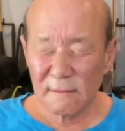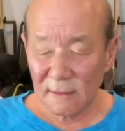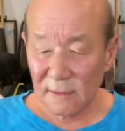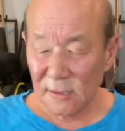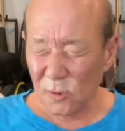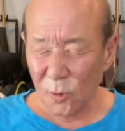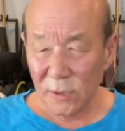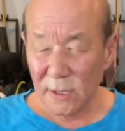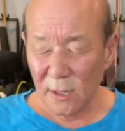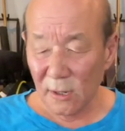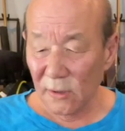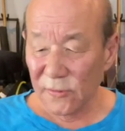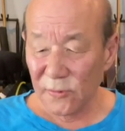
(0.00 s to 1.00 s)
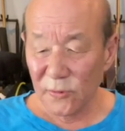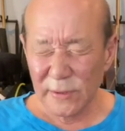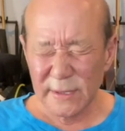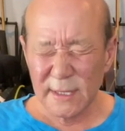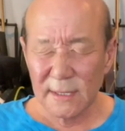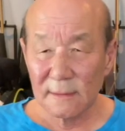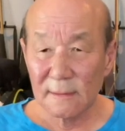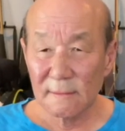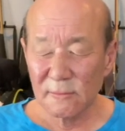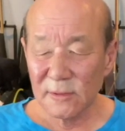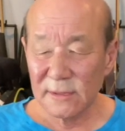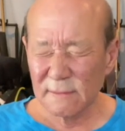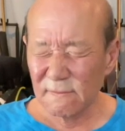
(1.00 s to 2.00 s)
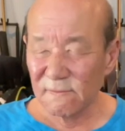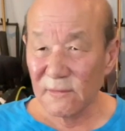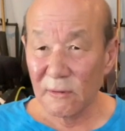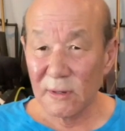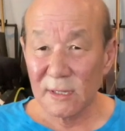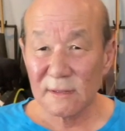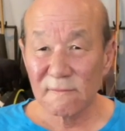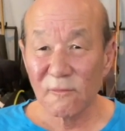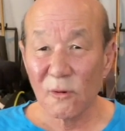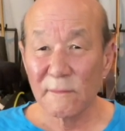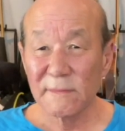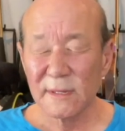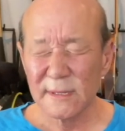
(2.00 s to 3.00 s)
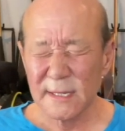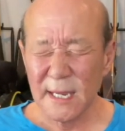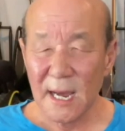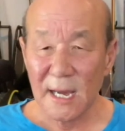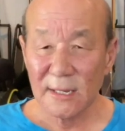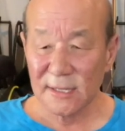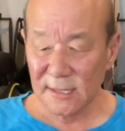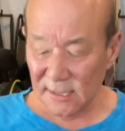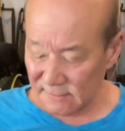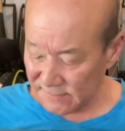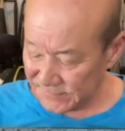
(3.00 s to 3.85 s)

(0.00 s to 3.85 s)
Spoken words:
squirting it all through it with various forms of deoxit.